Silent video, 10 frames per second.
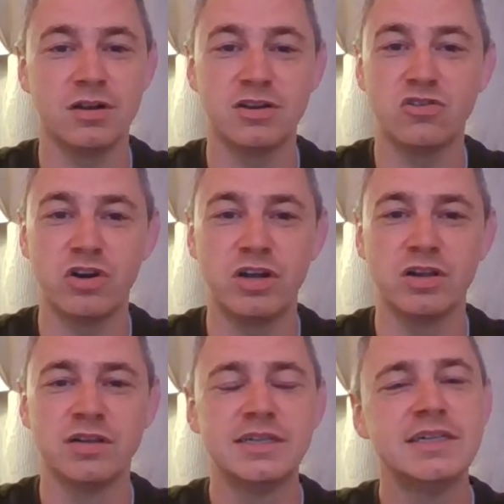on the
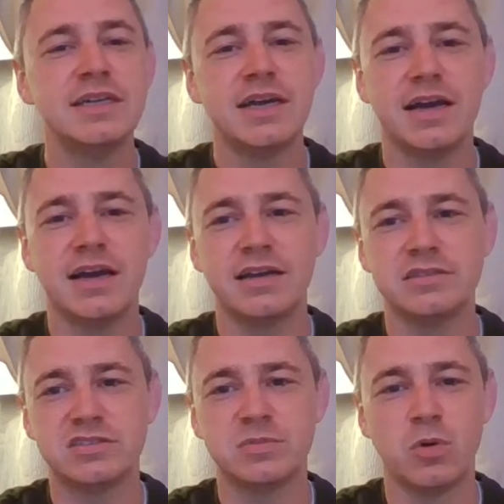grill,
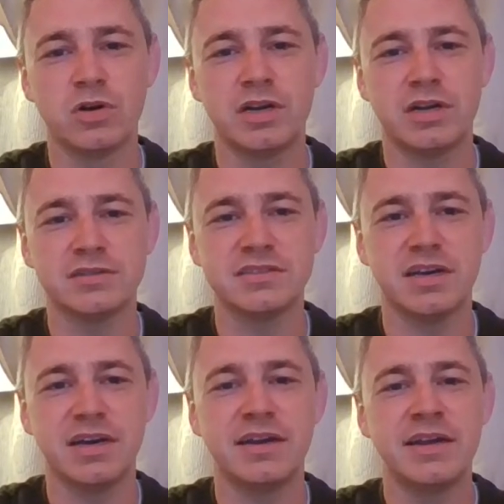and smoking
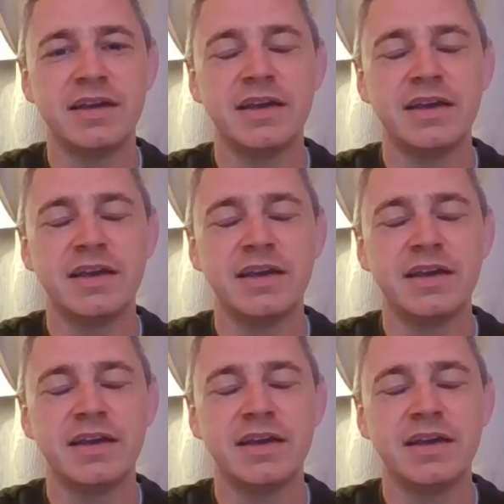outside.